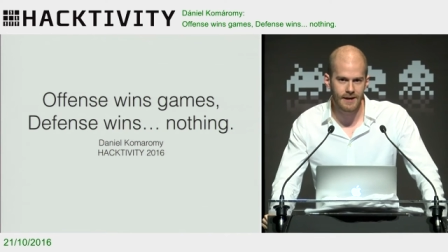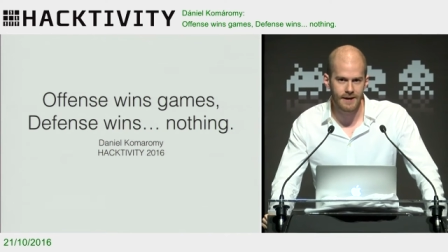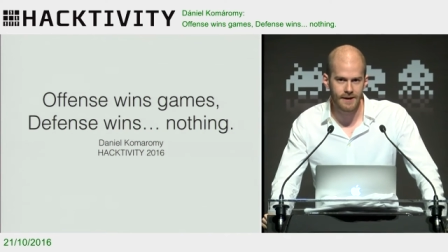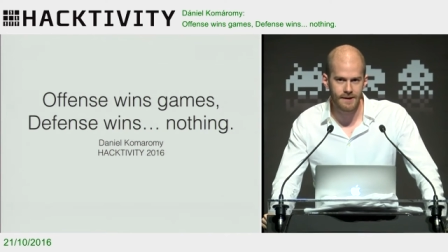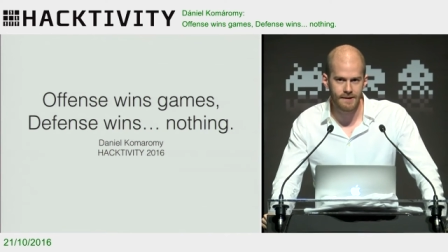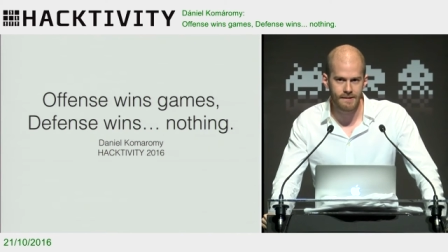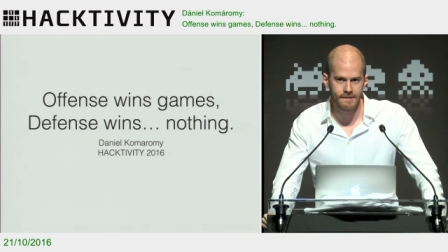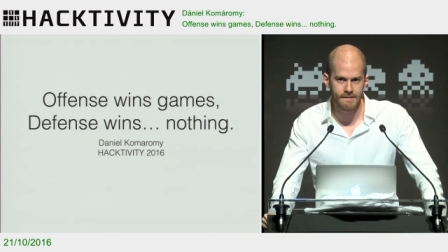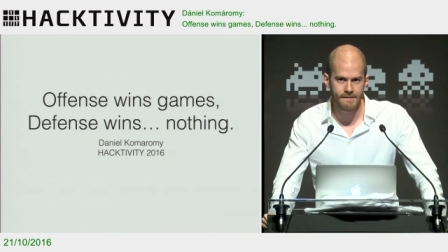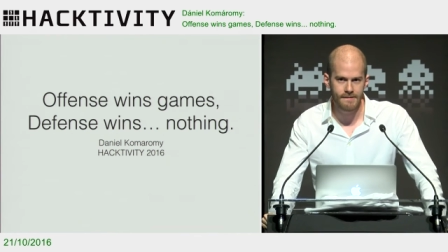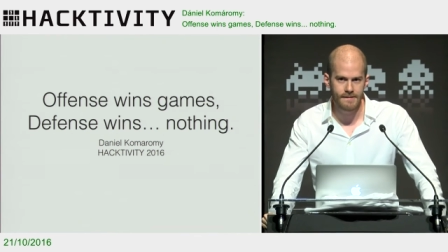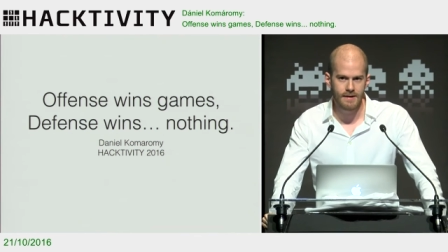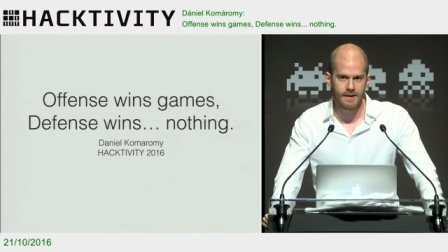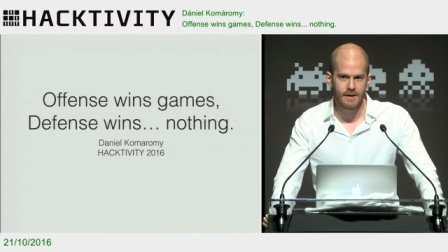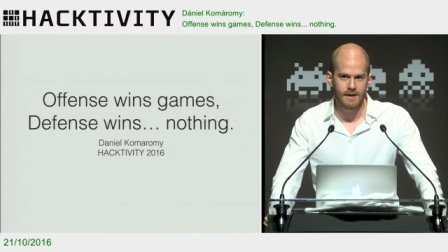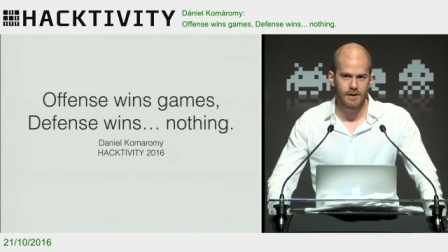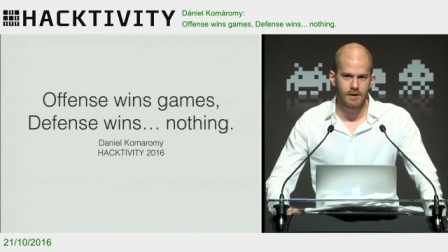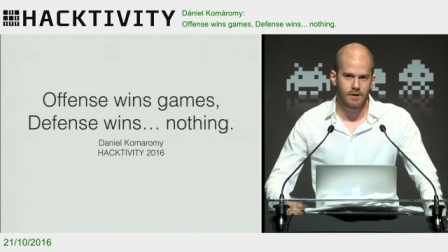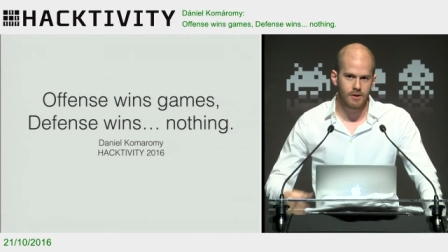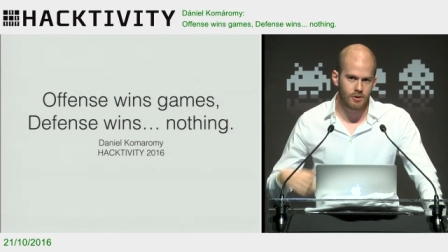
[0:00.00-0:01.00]

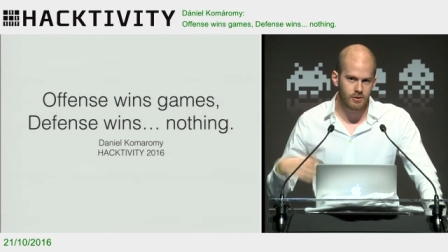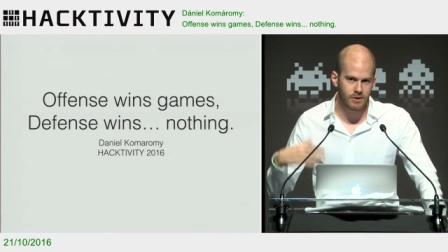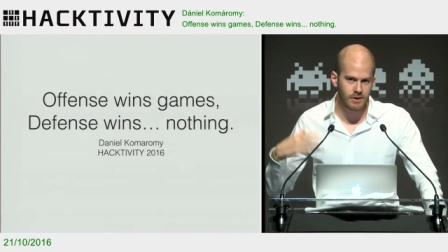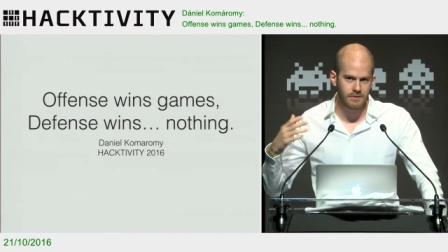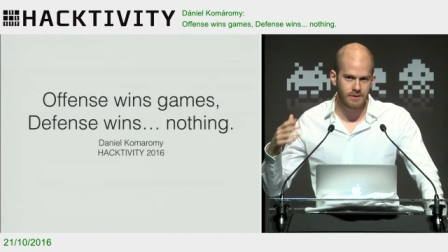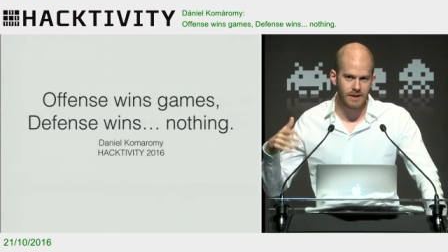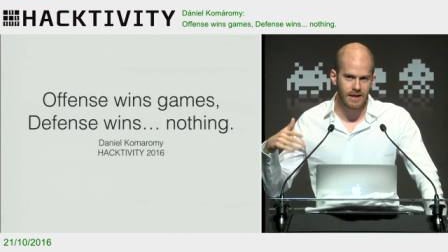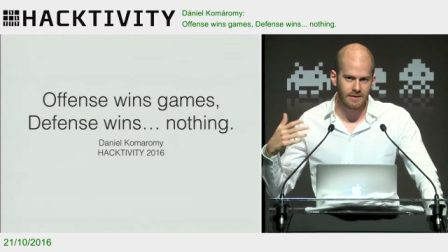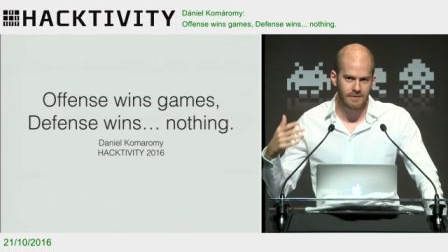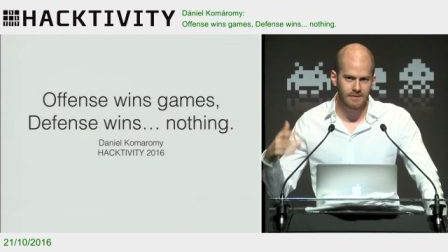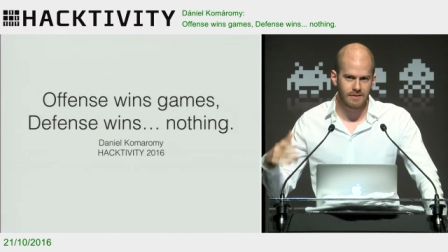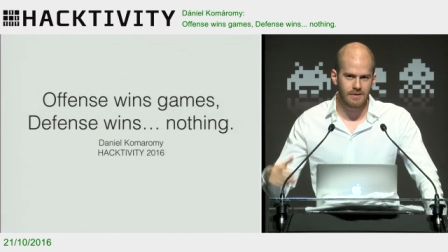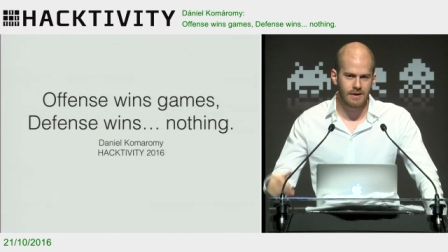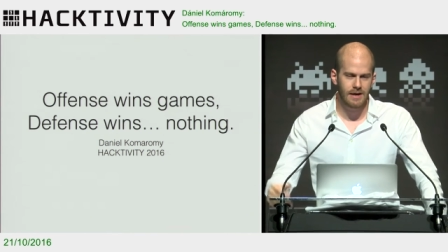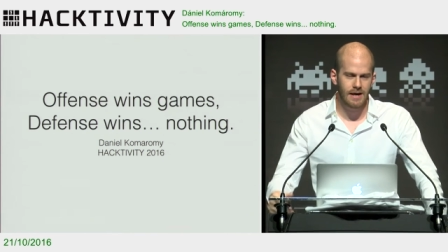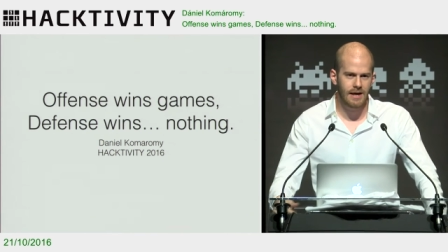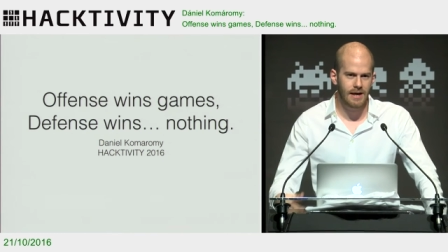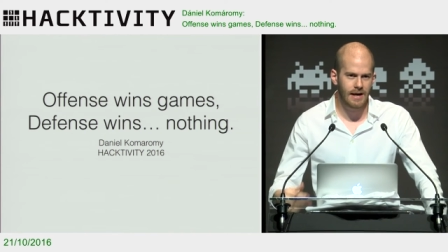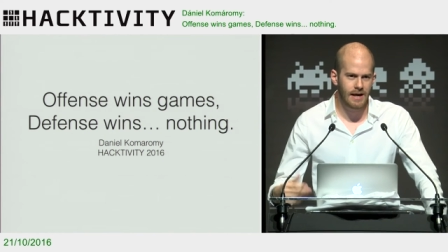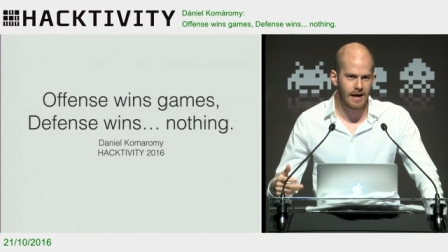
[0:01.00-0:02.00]

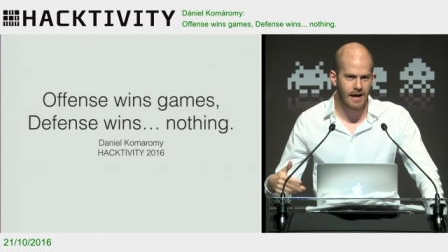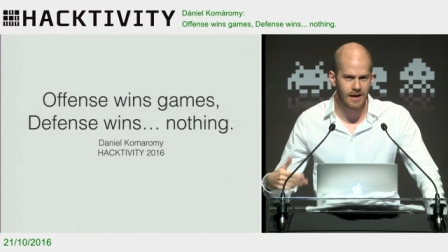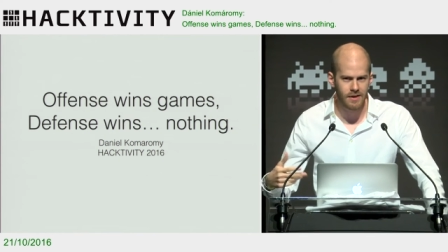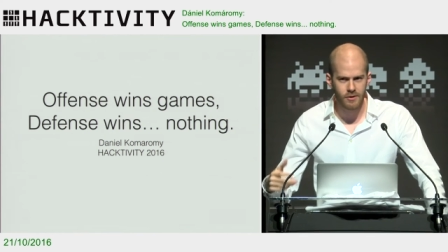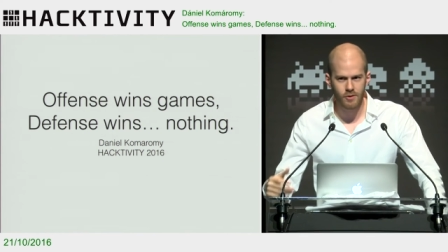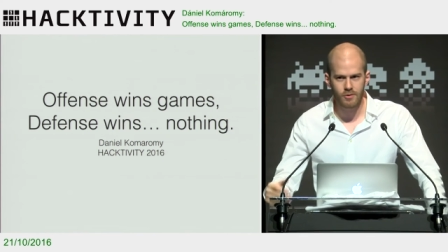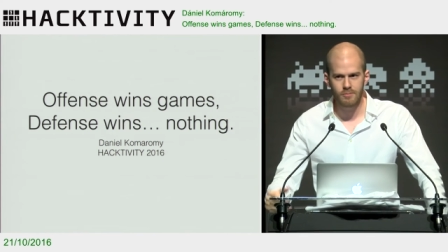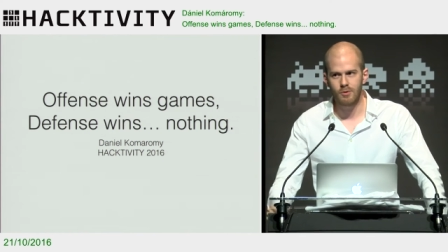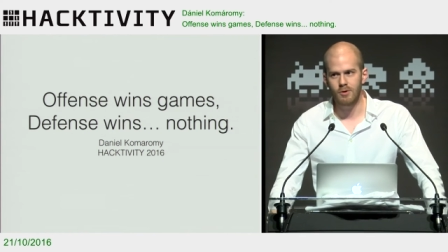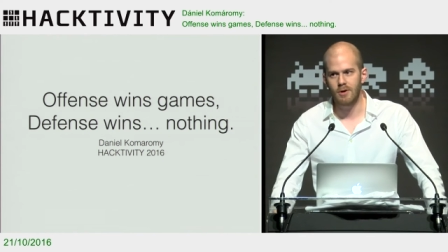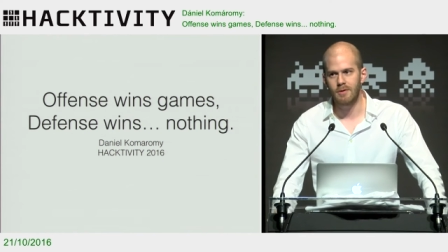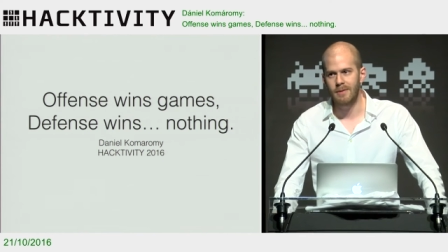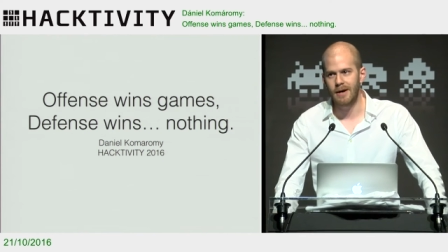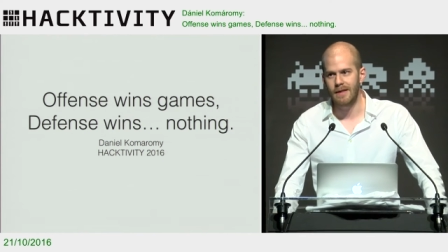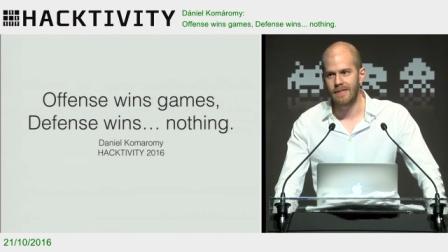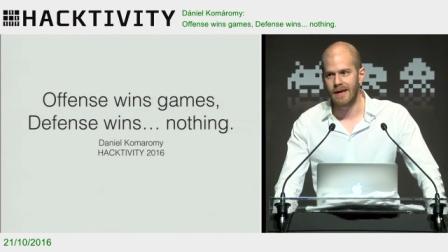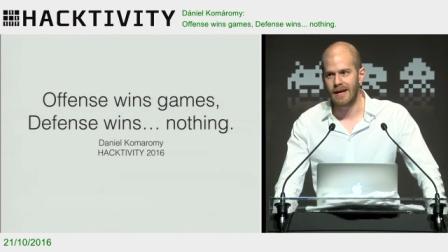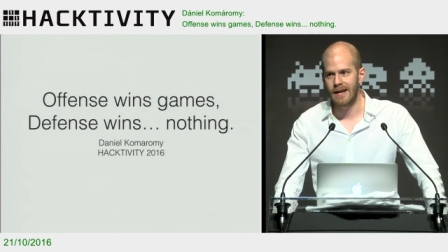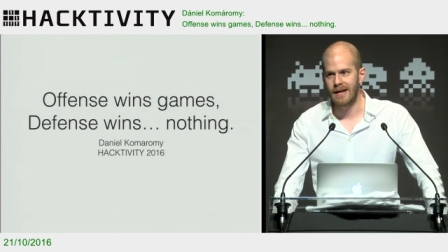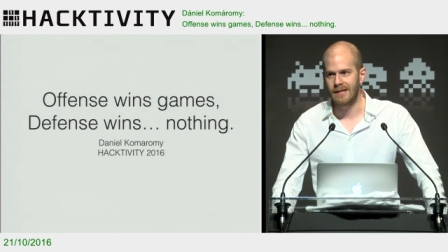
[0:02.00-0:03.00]
I thought more
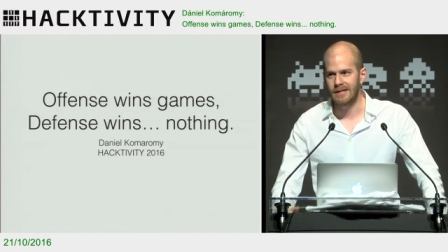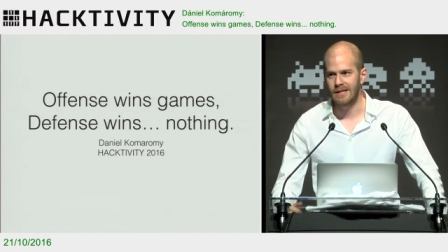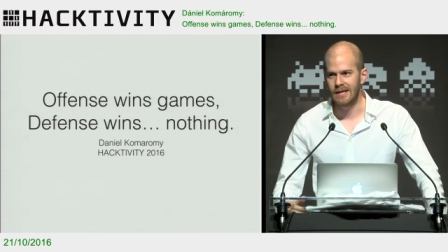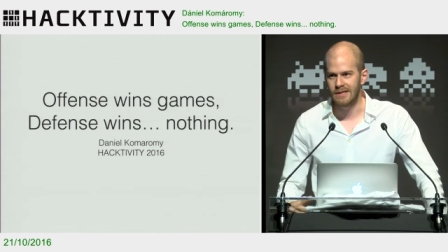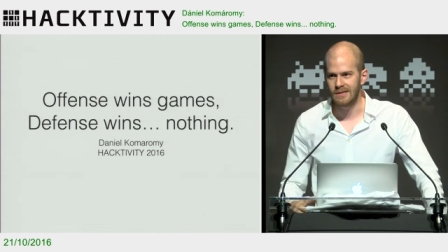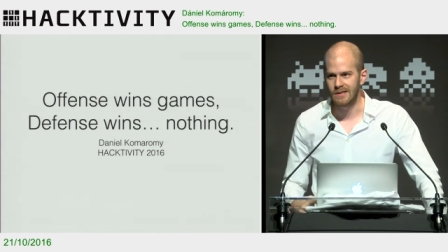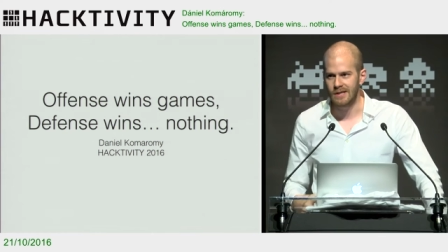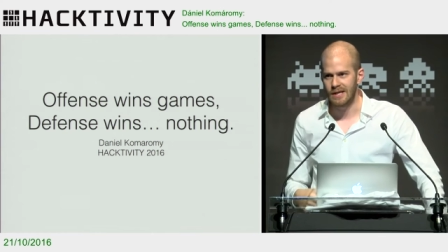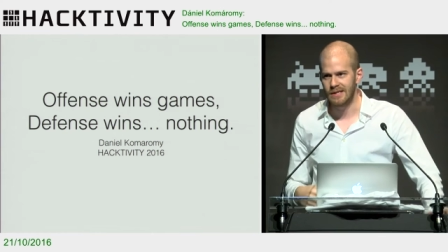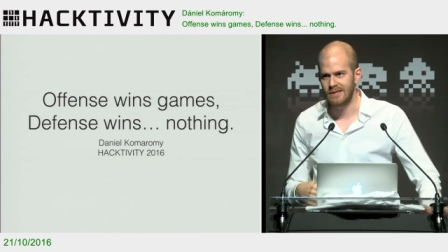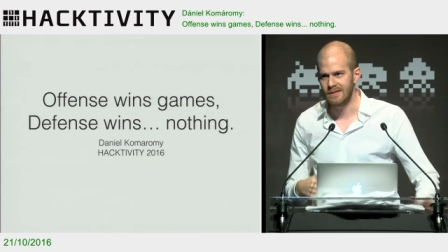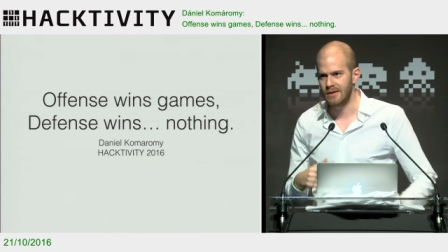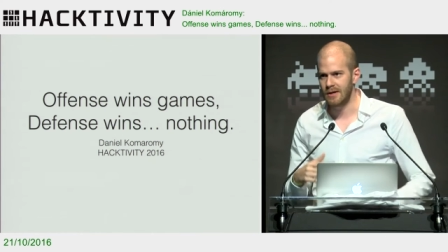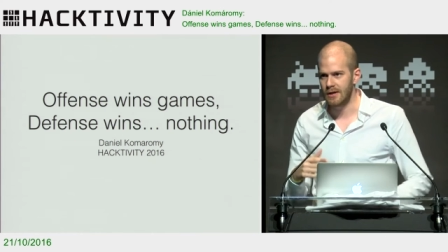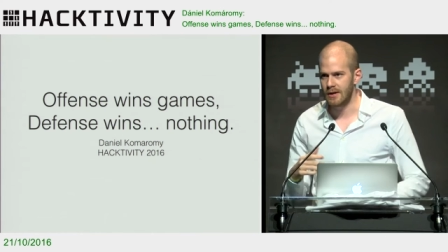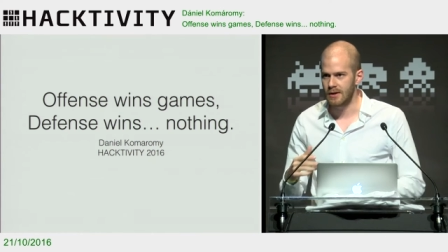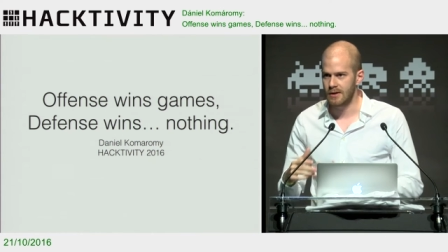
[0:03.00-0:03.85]
about that and